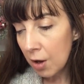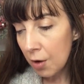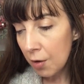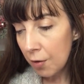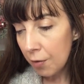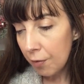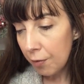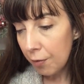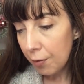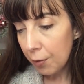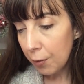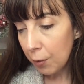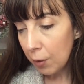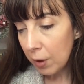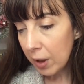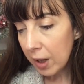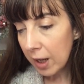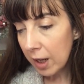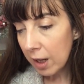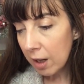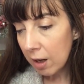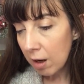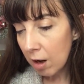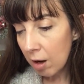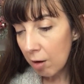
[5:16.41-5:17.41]
falling
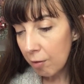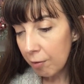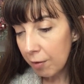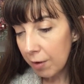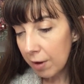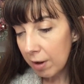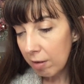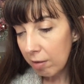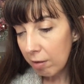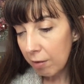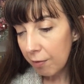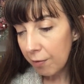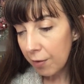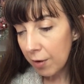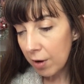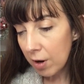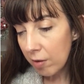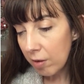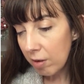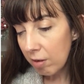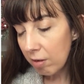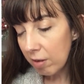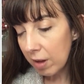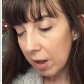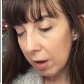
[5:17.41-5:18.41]
in love is the
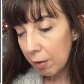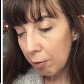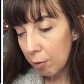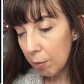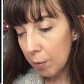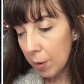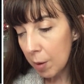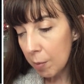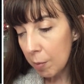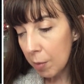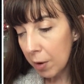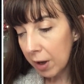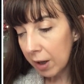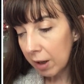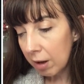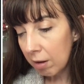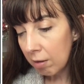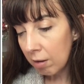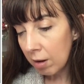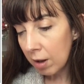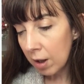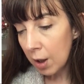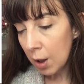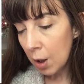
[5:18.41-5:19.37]
farthest thing from her mind.